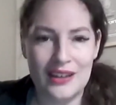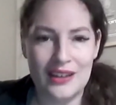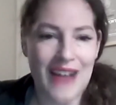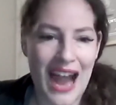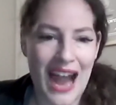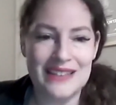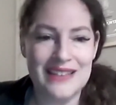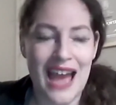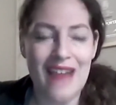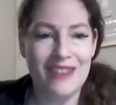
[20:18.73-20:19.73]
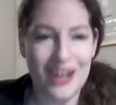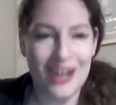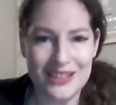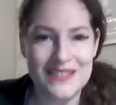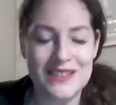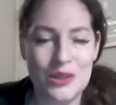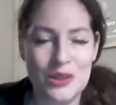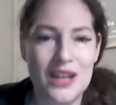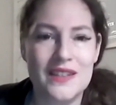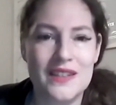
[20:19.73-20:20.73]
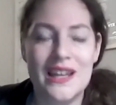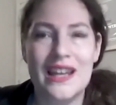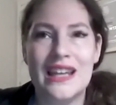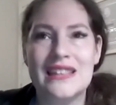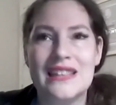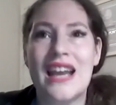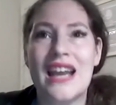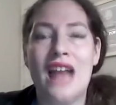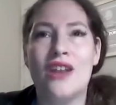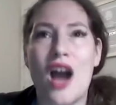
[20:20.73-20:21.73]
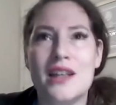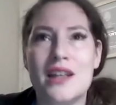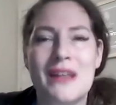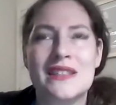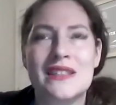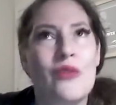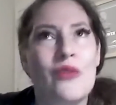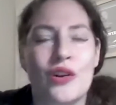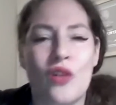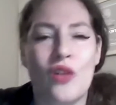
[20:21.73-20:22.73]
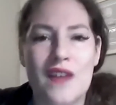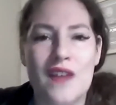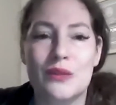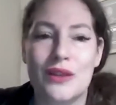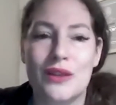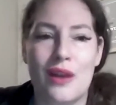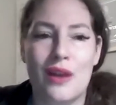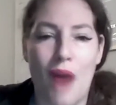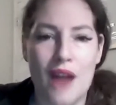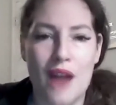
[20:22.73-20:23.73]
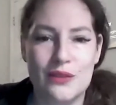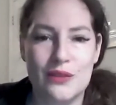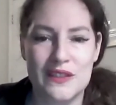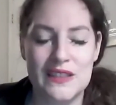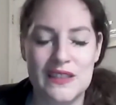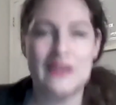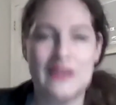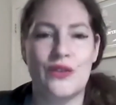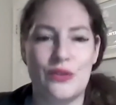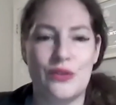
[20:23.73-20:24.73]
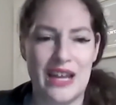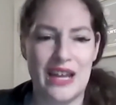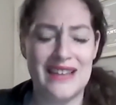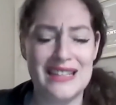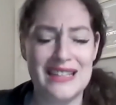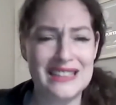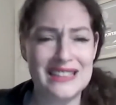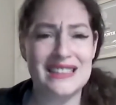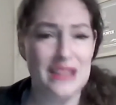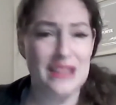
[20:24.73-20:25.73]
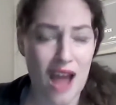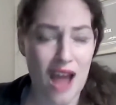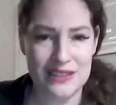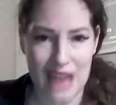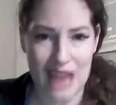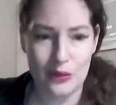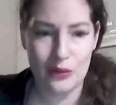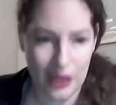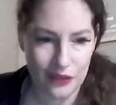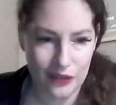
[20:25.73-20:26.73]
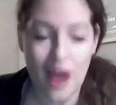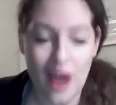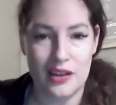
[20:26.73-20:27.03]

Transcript: Guys, I've heard the stories. It's like I locked myself in a closet with a box of receipts for 3 days. That just does not sound like fun.